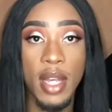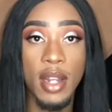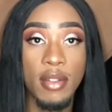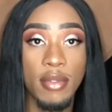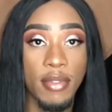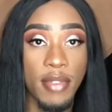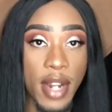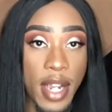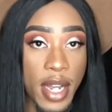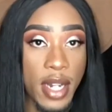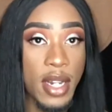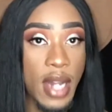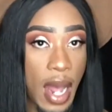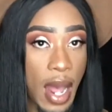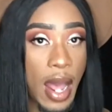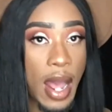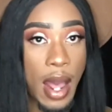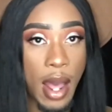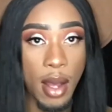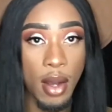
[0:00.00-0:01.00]
and ran y'all
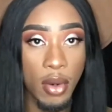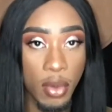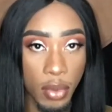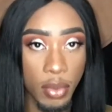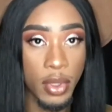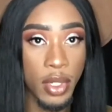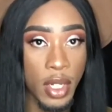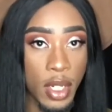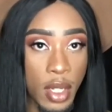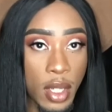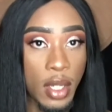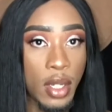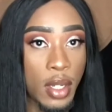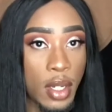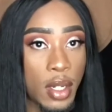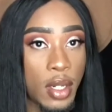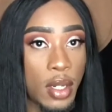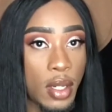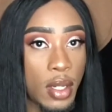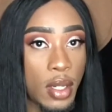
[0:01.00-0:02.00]
out
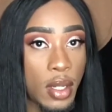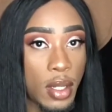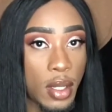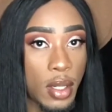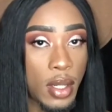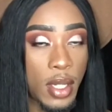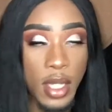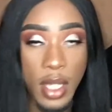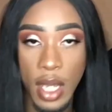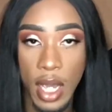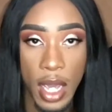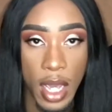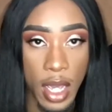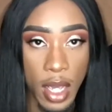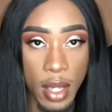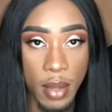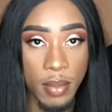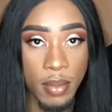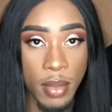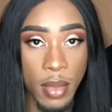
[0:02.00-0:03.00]
the
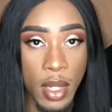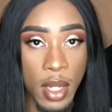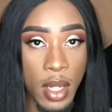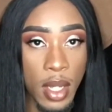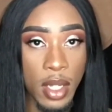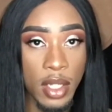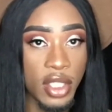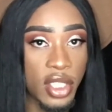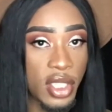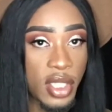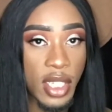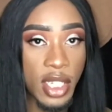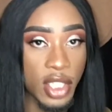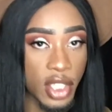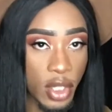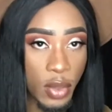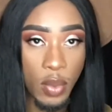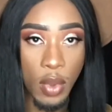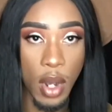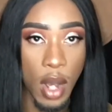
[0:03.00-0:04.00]
game. She said
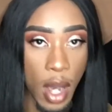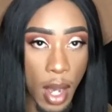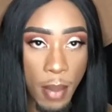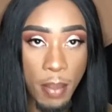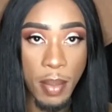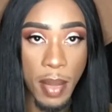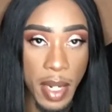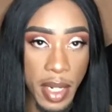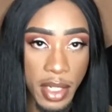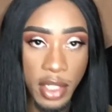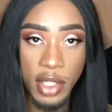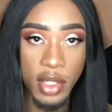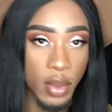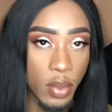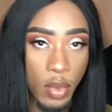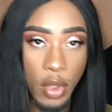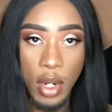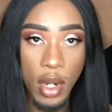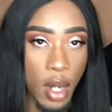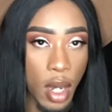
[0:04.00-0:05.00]
she want her money, she
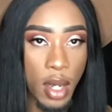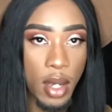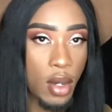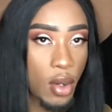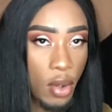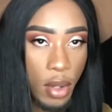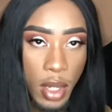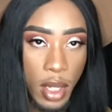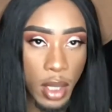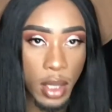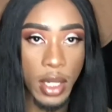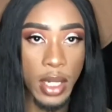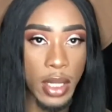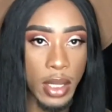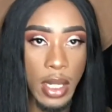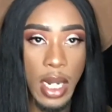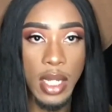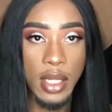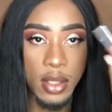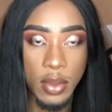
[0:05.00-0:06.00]
want her coin,
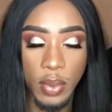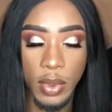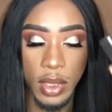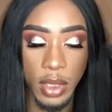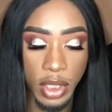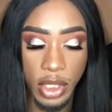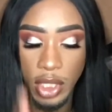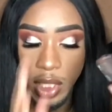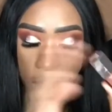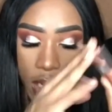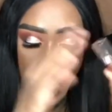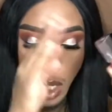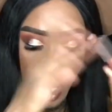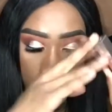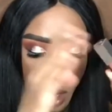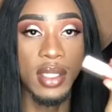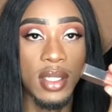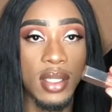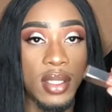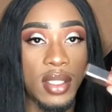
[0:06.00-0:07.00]
and that's what she
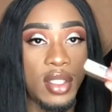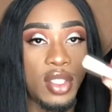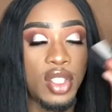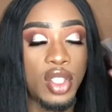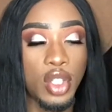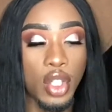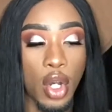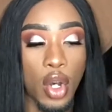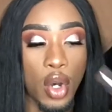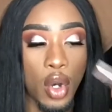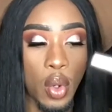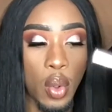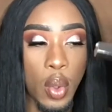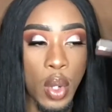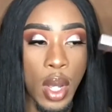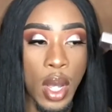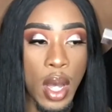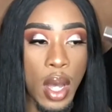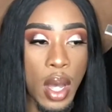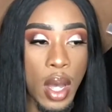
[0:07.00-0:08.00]
did. It's so
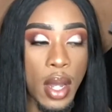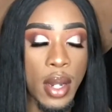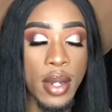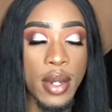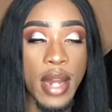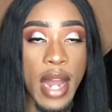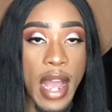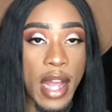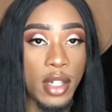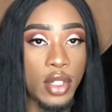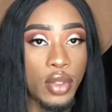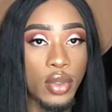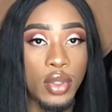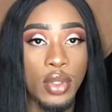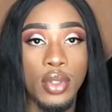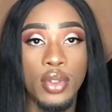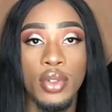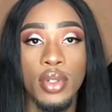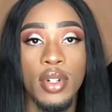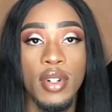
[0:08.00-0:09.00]

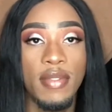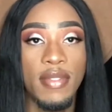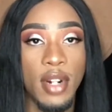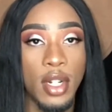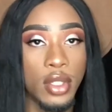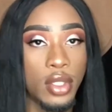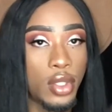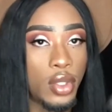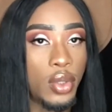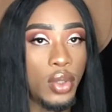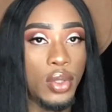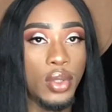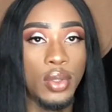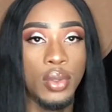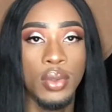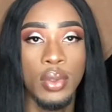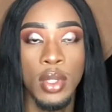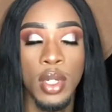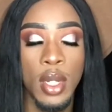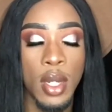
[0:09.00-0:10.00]
natural,
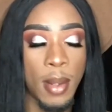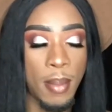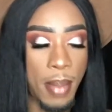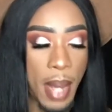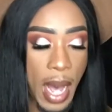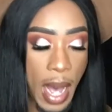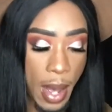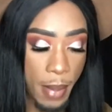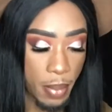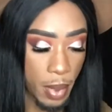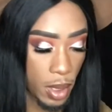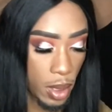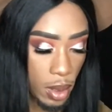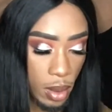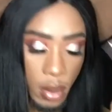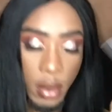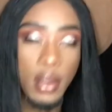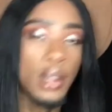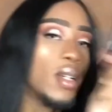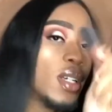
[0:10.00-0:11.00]
universal, popping.
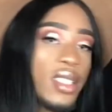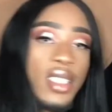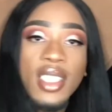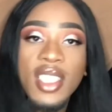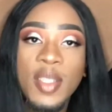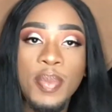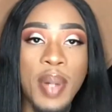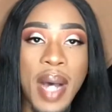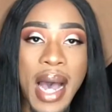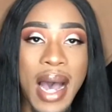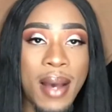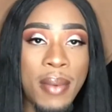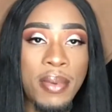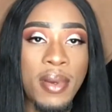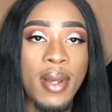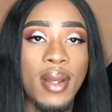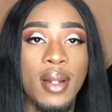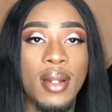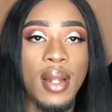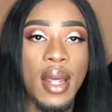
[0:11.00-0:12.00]
It's just
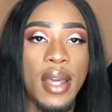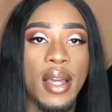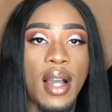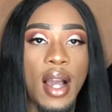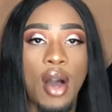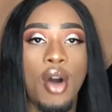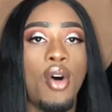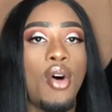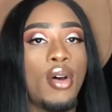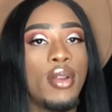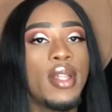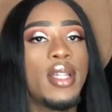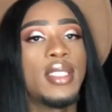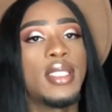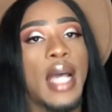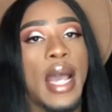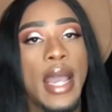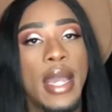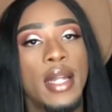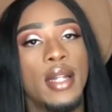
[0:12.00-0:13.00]
popping. Like all these
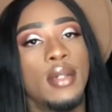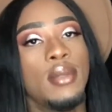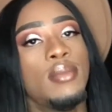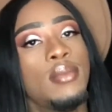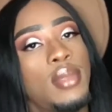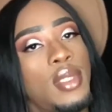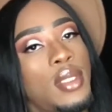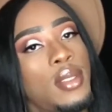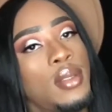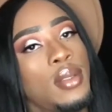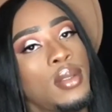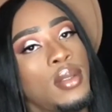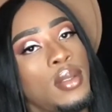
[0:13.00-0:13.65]
items